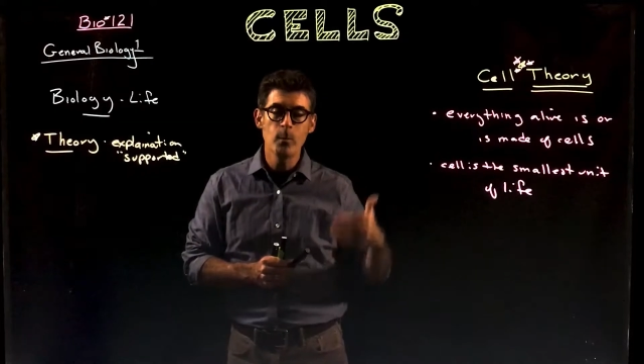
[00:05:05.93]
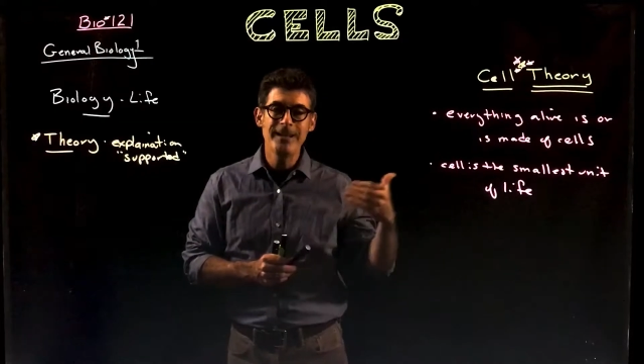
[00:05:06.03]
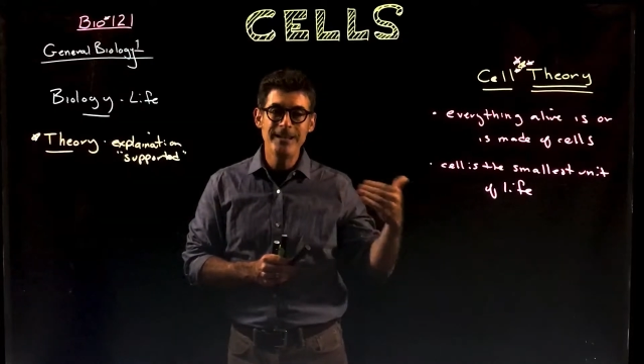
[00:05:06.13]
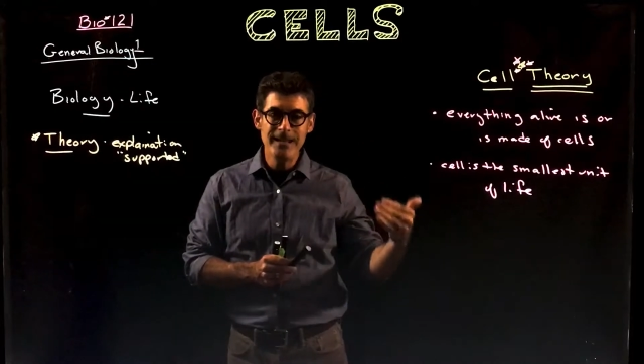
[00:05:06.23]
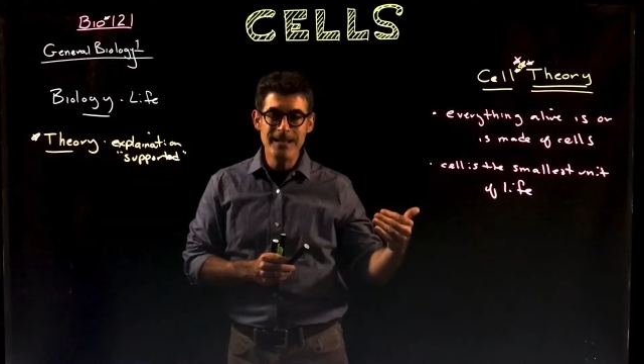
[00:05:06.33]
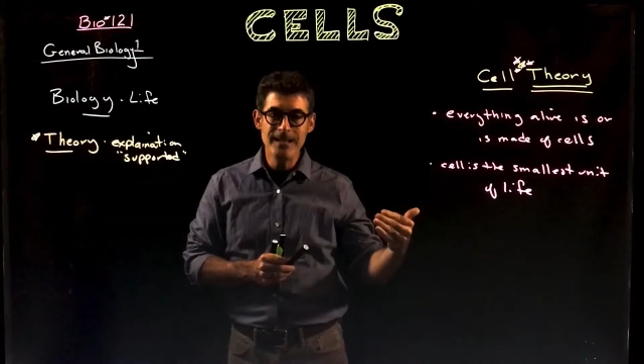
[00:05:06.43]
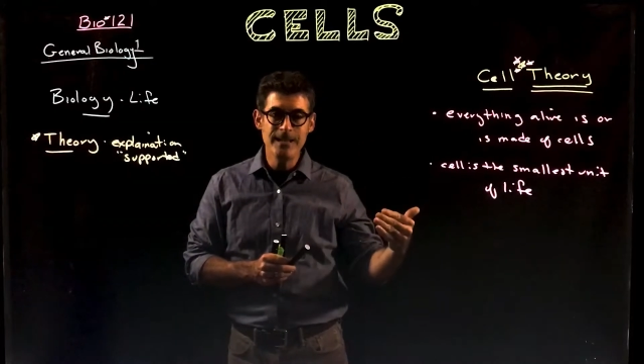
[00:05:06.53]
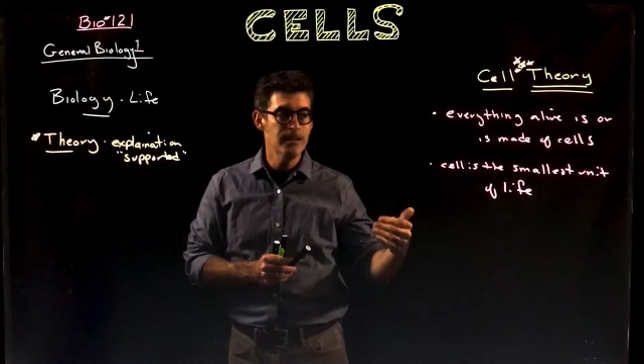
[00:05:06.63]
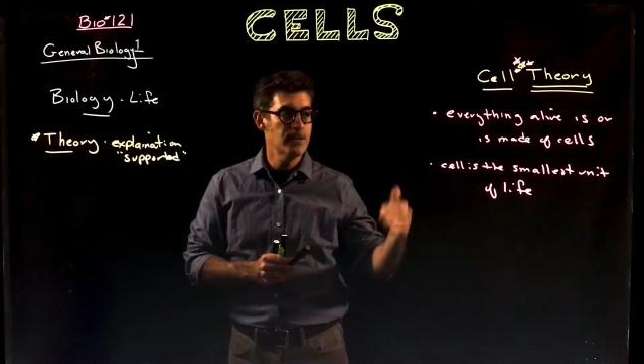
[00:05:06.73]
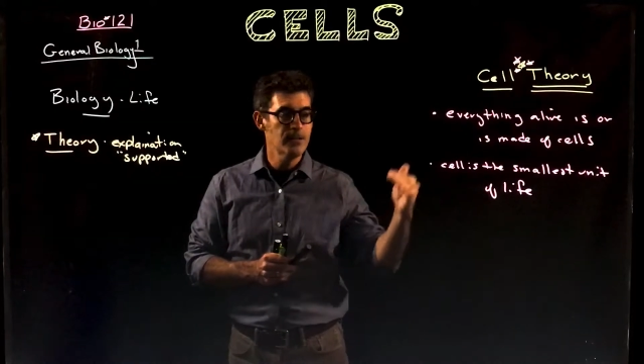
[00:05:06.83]
we
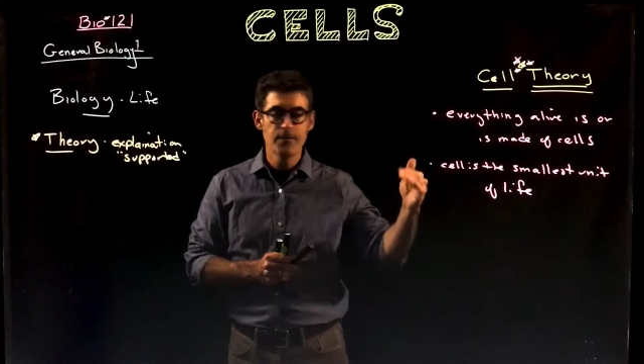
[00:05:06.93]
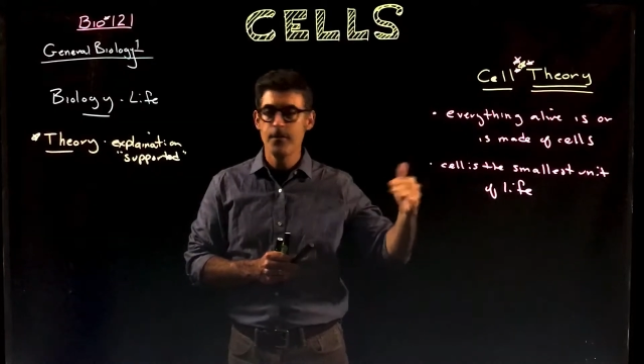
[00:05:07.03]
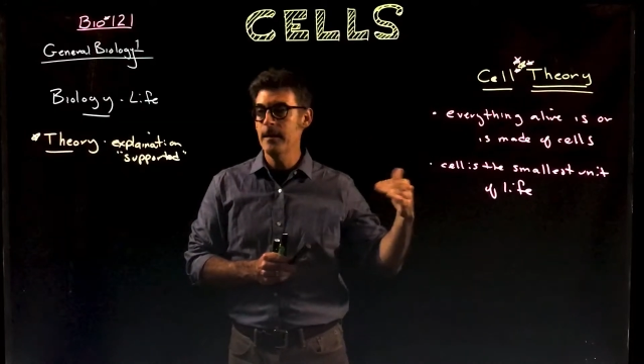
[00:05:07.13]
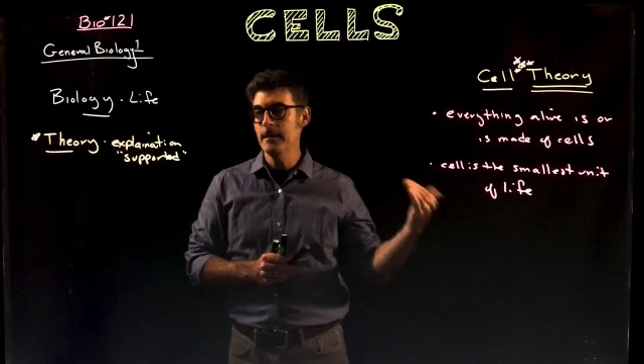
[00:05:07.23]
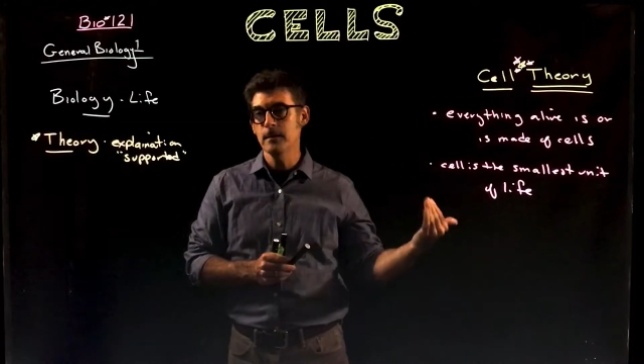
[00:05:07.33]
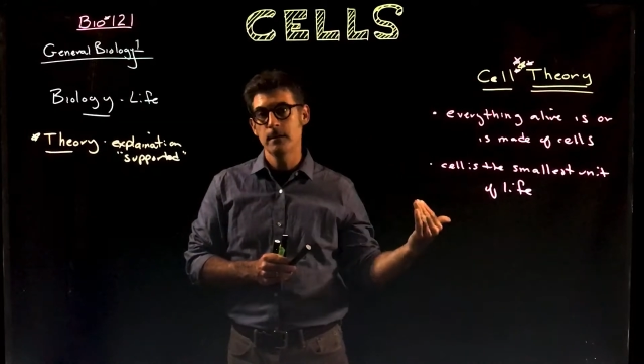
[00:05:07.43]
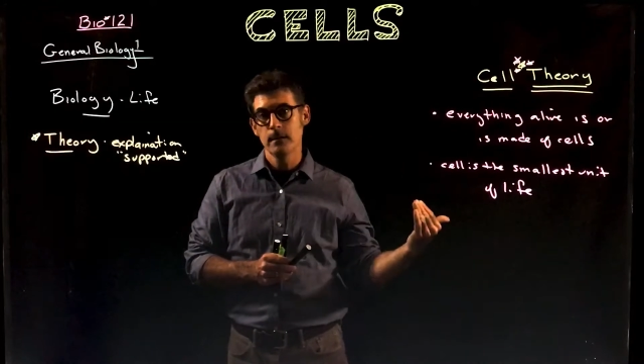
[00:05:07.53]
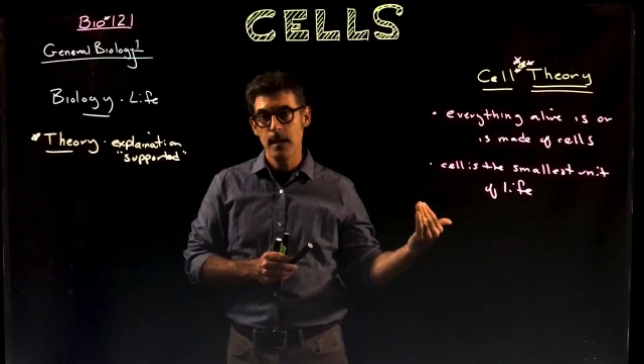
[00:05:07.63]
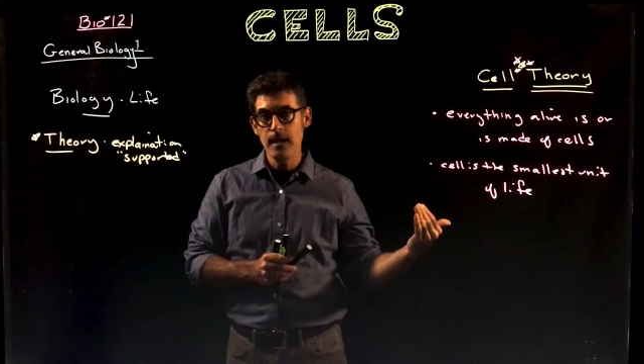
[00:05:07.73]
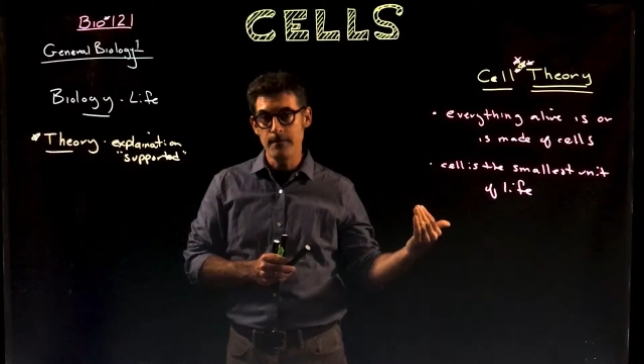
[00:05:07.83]
need to define
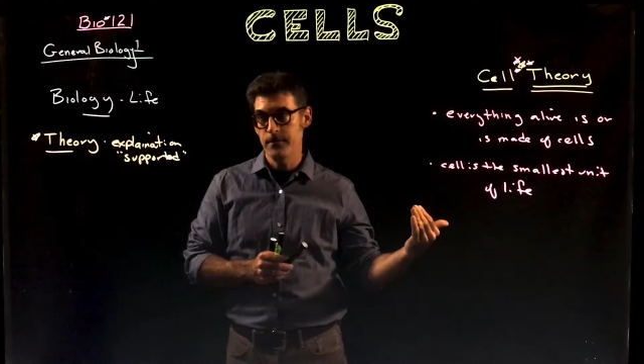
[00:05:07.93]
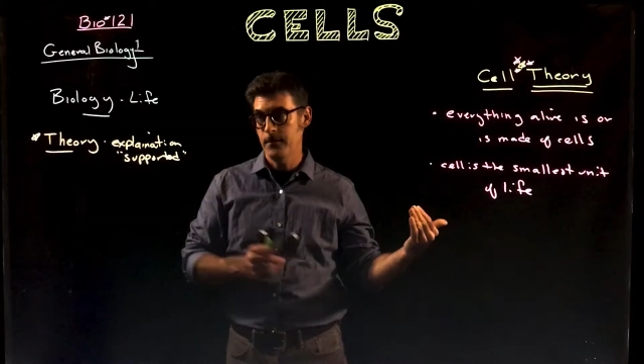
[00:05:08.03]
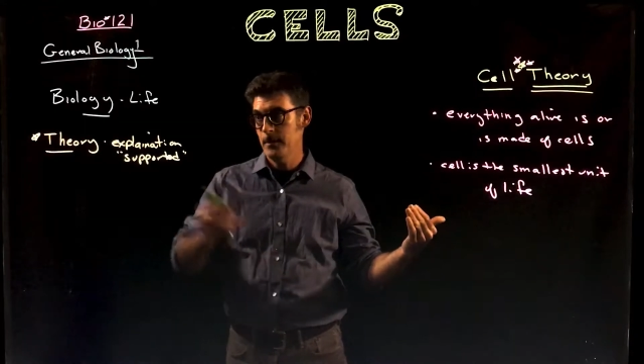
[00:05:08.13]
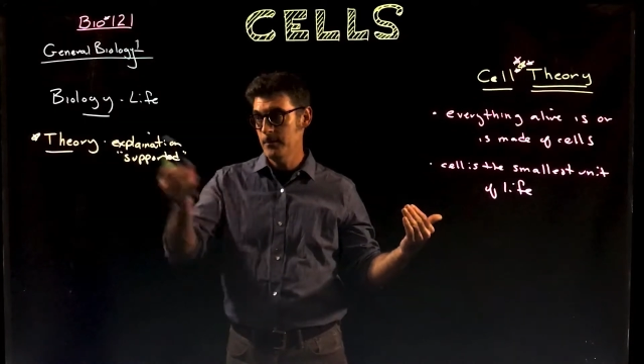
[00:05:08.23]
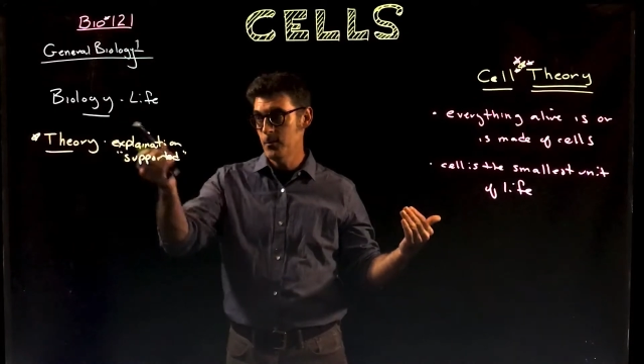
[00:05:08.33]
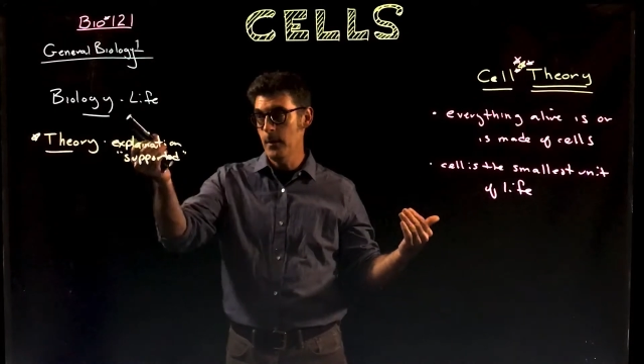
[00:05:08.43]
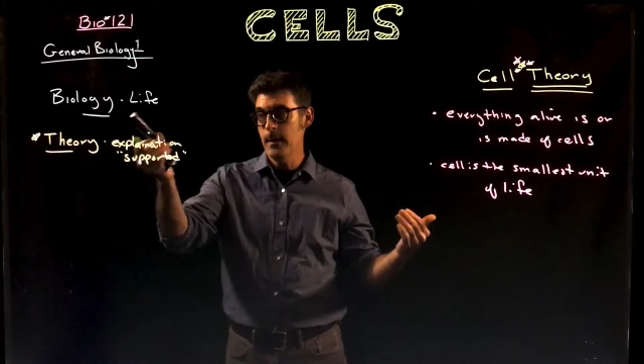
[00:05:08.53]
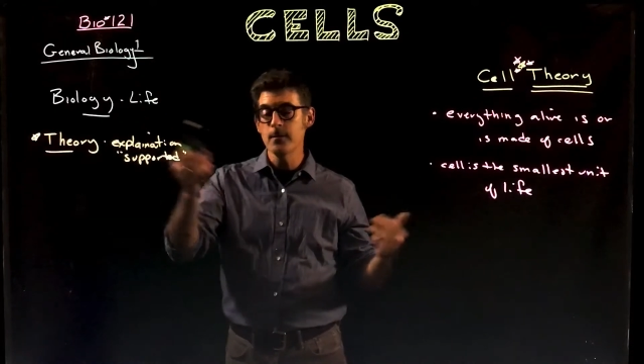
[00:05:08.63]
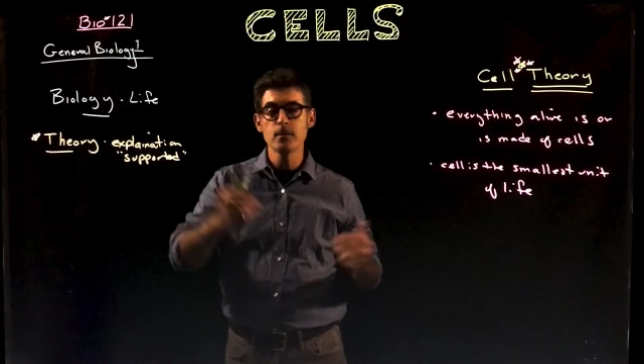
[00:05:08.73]
life, as well.